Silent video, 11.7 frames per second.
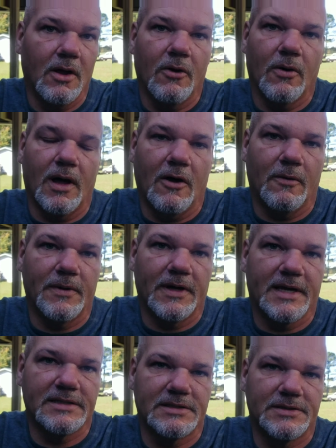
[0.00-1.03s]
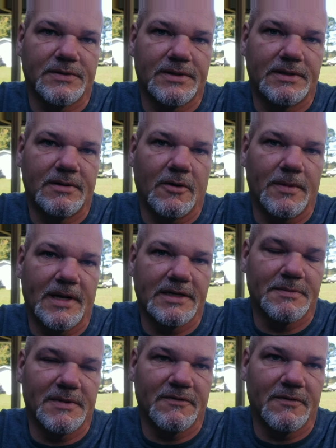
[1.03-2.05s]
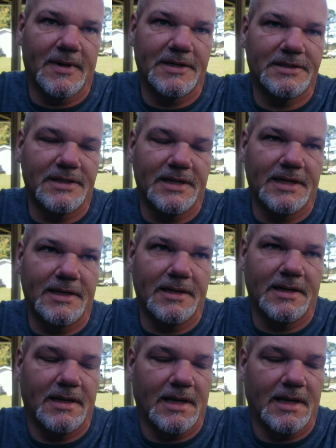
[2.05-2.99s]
well, I hope you guys enjoyed. Hope you got some information you needed,